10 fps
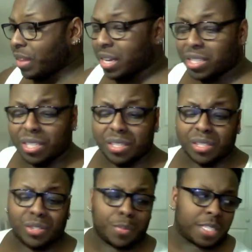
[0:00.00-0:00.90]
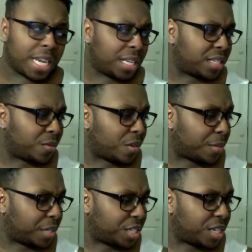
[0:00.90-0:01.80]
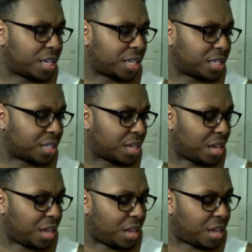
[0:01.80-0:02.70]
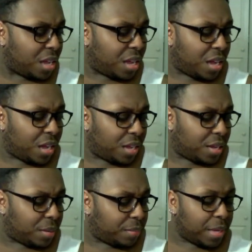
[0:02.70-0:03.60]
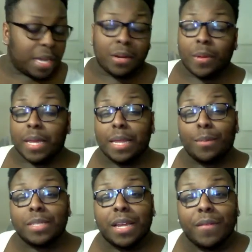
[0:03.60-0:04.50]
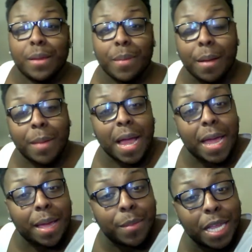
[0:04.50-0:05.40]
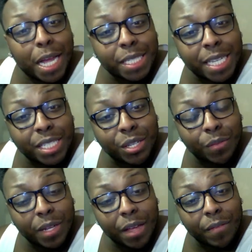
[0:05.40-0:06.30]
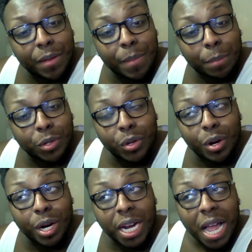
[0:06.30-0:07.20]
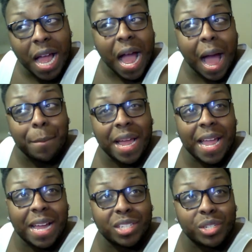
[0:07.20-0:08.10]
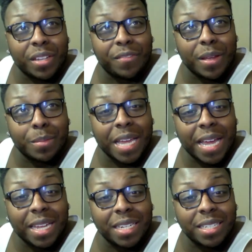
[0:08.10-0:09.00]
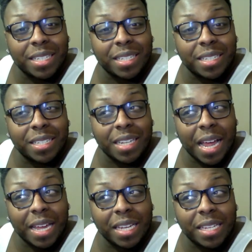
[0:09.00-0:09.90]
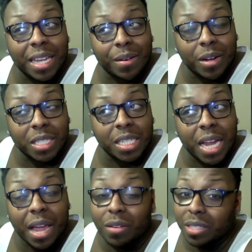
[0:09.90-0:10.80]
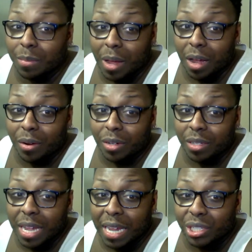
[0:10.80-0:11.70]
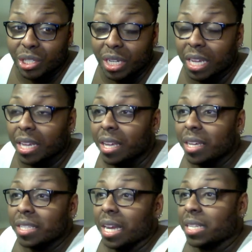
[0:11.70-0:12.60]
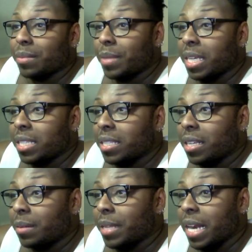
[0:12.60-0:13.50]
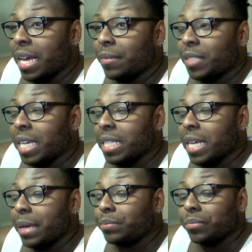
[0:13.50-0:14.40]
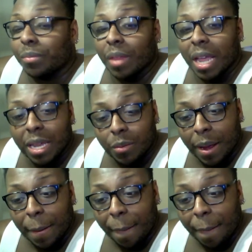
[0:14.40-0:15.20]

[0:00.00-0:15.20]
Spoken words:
She's a super talented woman. She is. But anyway, that was Love & Hip Hop Miami. Y'all stay tuned for Love & Hip Hop New York. I might actually film that, like, later on tonight or tomorrow, actually. So I got some things that I have to get done. Anyway.